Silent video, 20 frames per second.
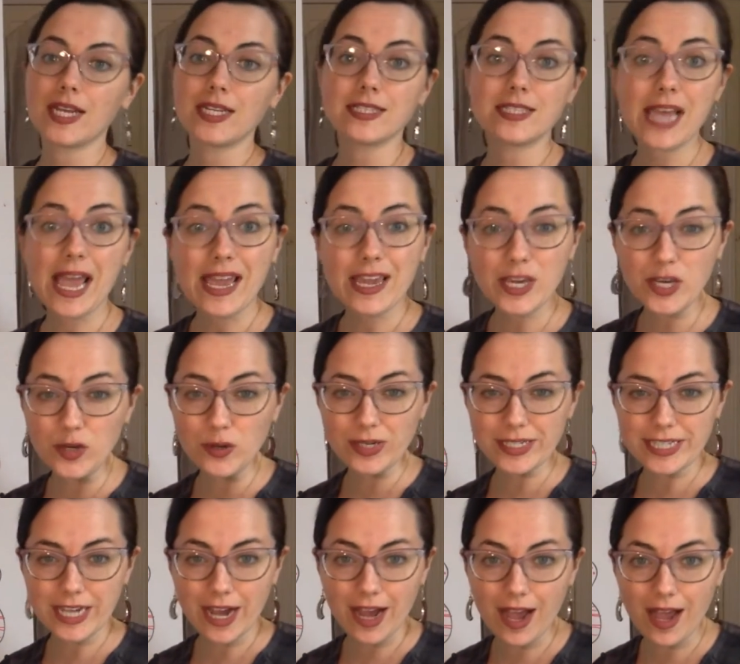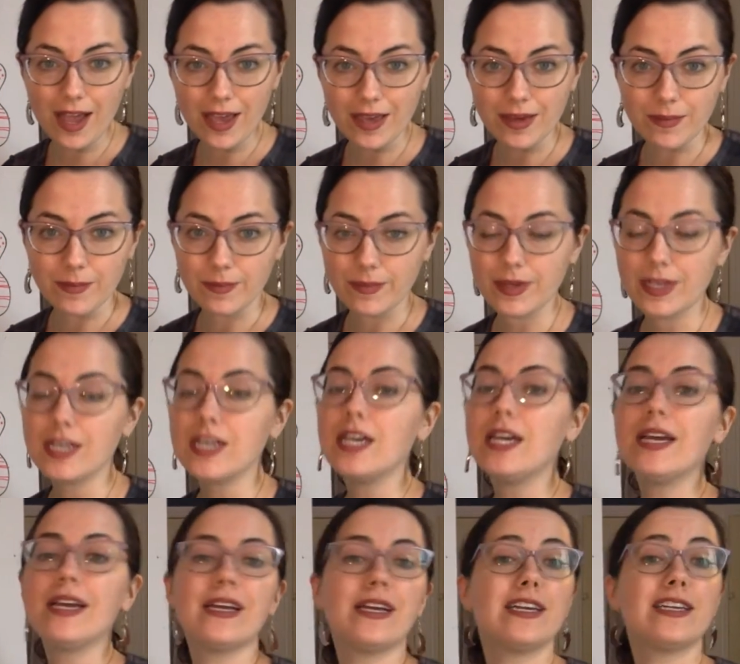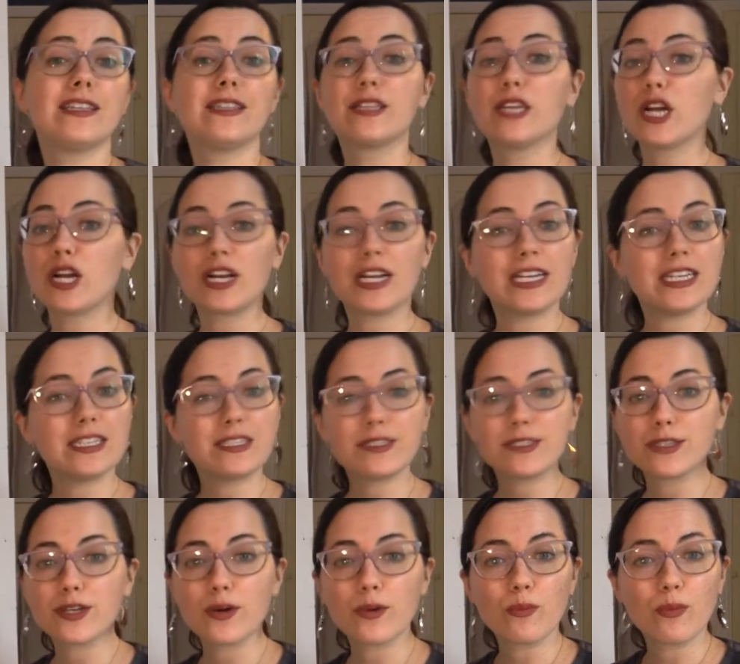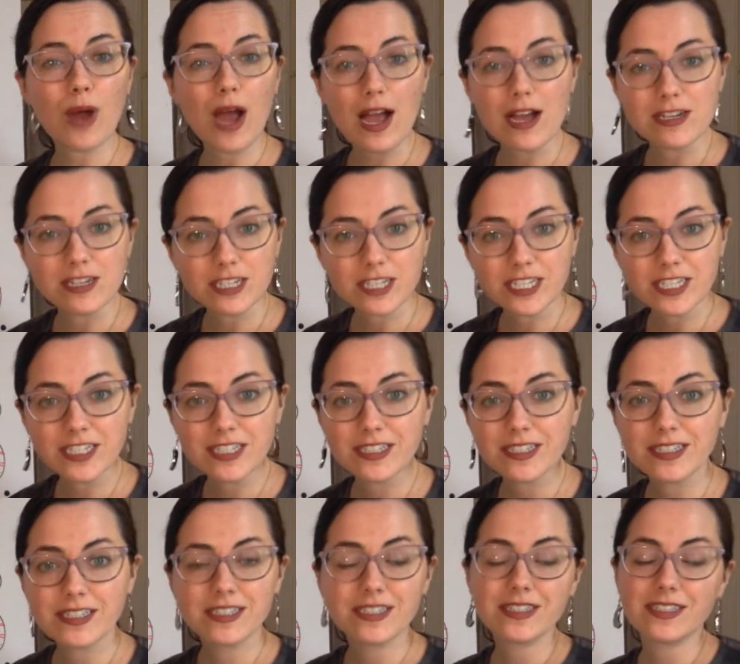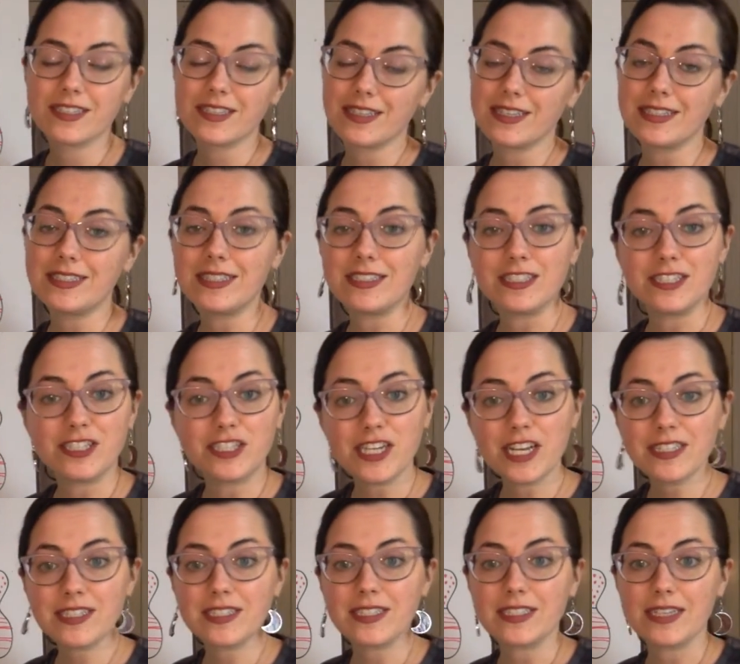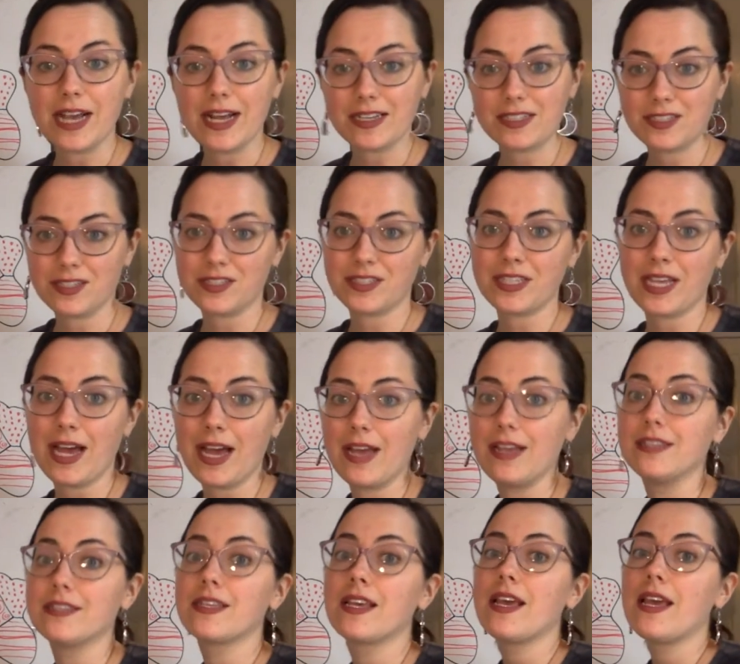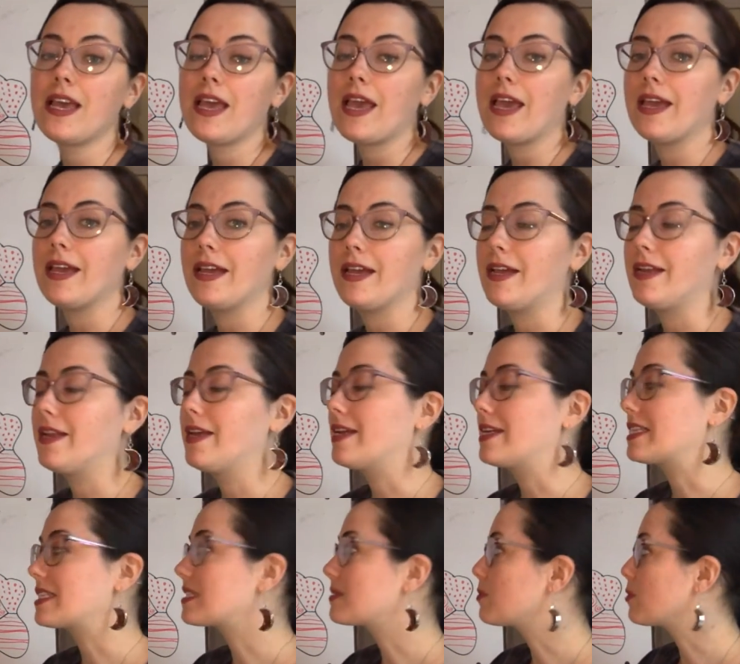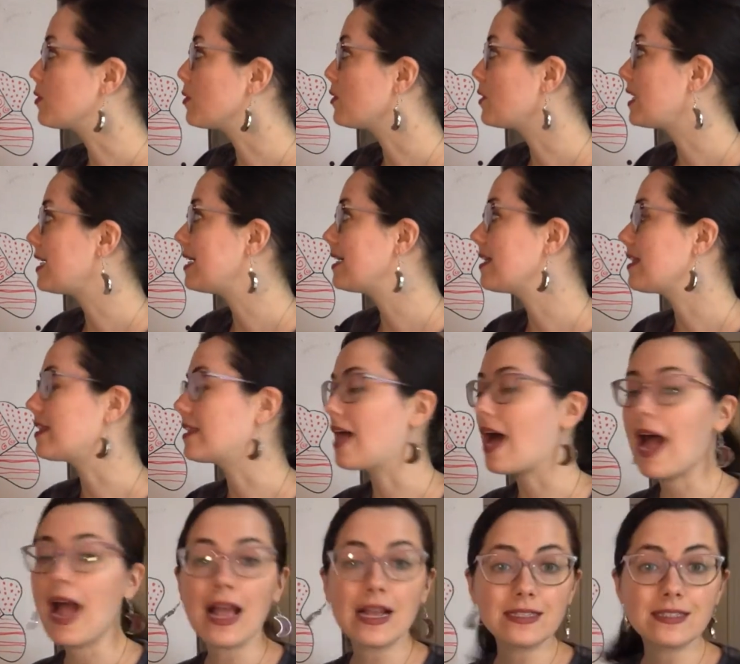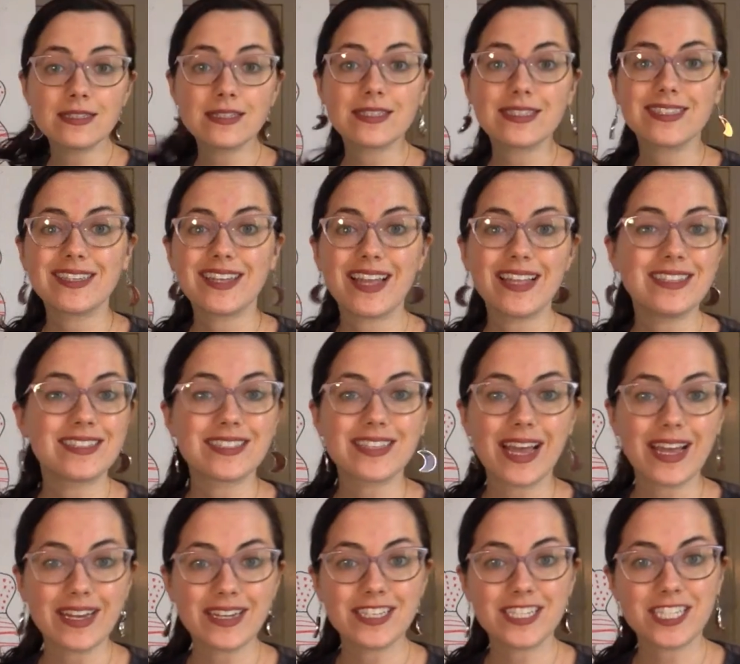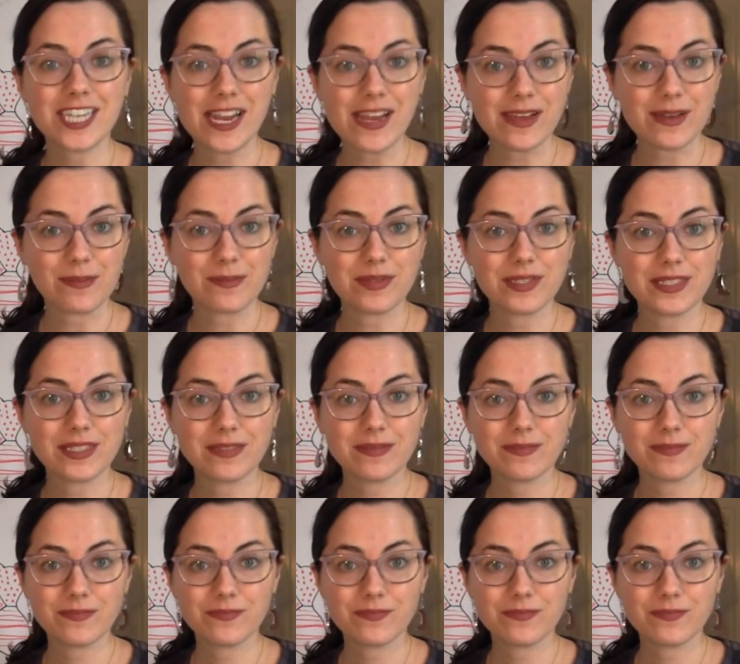Take your time. There is no rush. This is just an exercise in exploring lines inside of shapes.